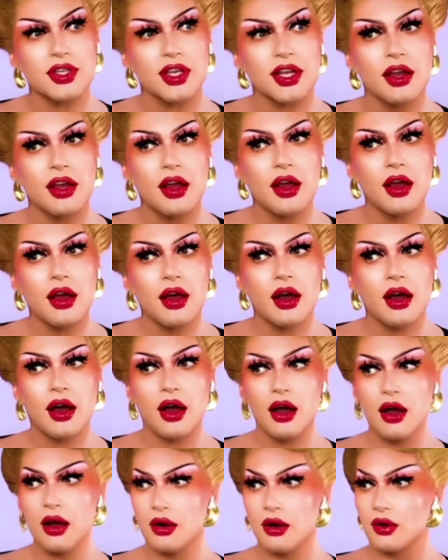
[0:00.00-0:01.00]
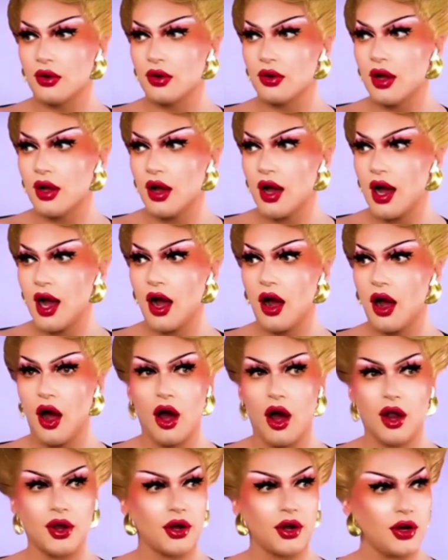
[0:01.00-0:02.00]
was like, oh,
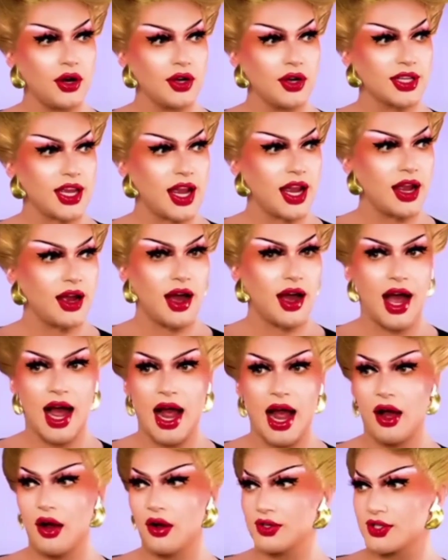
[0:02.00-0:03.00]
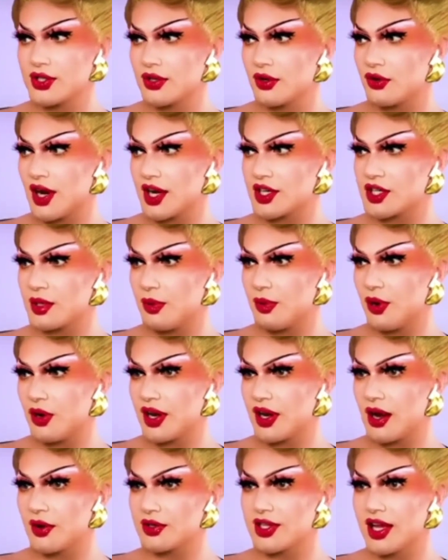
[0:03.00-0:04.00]
on her day, I also crashed the
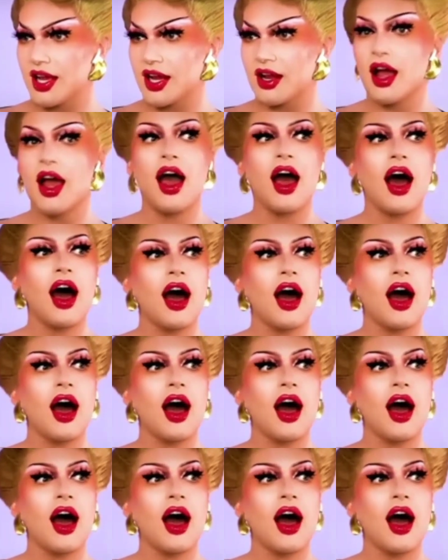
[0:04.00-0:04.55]
party. I was like,